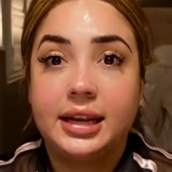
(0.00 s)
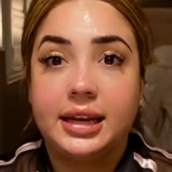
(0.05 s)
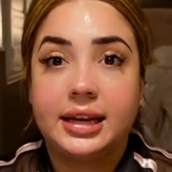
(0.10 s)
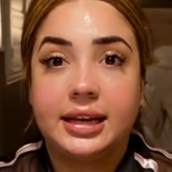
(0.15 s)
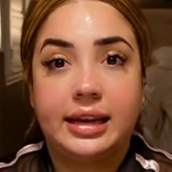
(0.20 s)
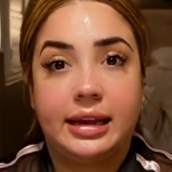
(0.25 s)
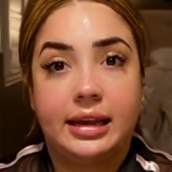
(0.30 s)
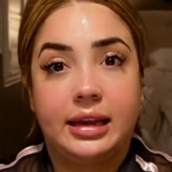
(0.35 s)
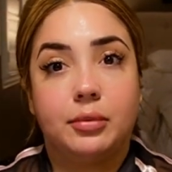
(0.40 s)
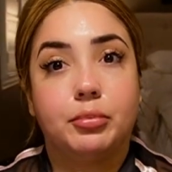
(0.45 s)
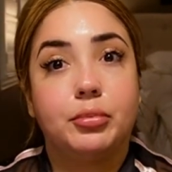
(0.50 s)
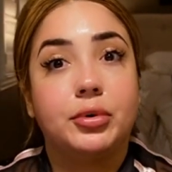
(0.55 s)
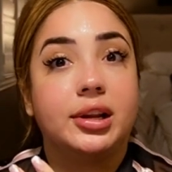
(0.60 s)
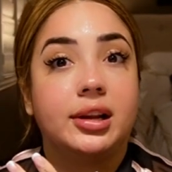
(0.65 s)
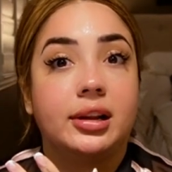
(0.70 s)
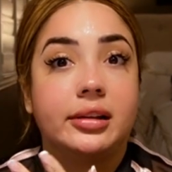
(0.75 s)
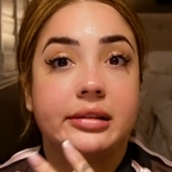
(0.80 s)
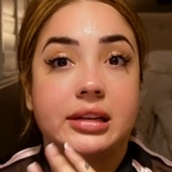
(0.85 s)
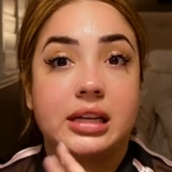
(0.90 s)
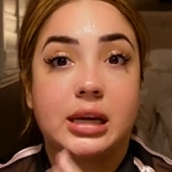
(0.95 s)
Again, put
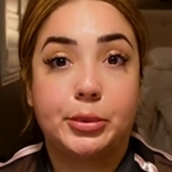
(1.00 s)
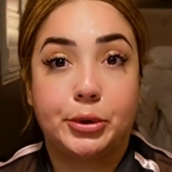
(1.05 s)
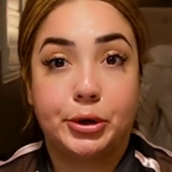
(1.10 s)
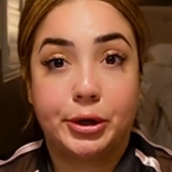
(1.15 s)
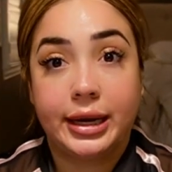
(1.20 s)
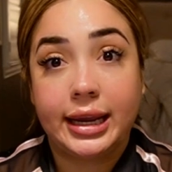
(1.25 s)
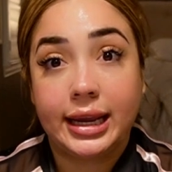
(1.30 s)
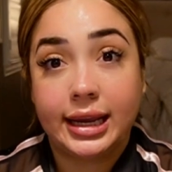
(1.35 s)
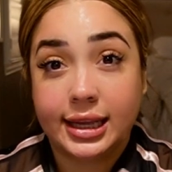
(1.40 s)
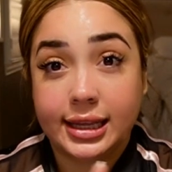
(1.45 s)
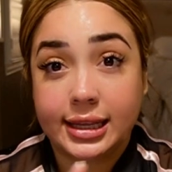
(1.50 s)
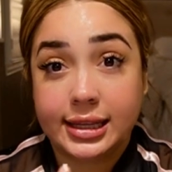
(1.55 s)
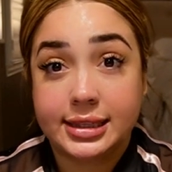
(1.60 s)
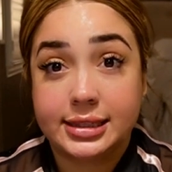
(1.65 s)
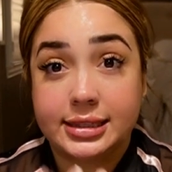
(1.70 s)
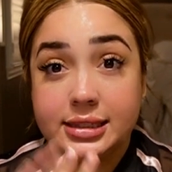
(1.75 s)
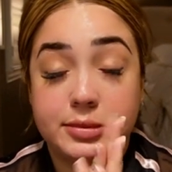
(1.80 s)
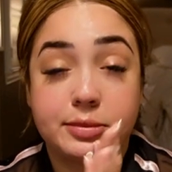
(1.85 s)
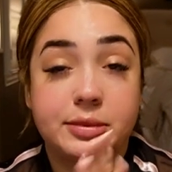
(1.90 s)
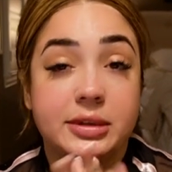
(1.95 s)
it on the top of your hands,